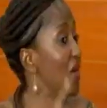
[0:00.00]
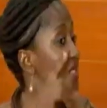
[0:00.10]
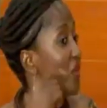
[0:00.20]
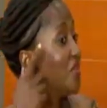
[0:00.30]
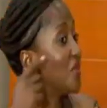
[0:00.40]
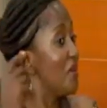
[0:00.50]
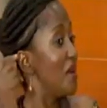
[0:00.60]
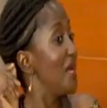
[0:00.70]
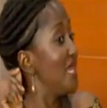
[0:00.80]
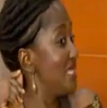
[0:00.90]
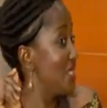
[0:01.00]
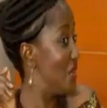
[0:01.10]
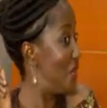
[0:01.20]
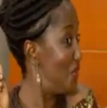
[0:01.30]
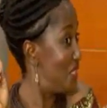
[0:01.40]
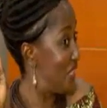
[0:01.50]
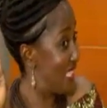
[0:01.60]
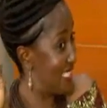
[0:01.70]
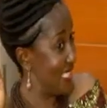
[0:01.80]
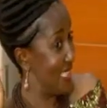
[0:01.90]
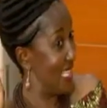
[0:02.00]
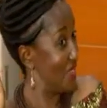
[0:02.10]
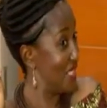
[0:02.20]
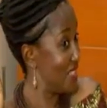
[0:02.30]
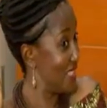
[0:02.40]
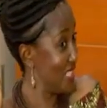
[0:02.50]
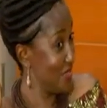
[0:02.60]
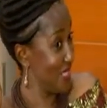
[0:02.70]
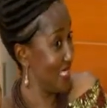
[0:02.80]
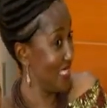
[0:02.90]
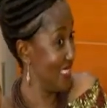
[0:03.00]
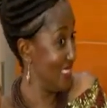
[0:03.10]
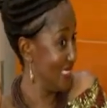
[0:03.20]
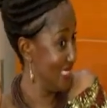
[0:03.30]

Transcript: And what's going through my mind is, do you know what you're eating in that restaurant, sweetheart?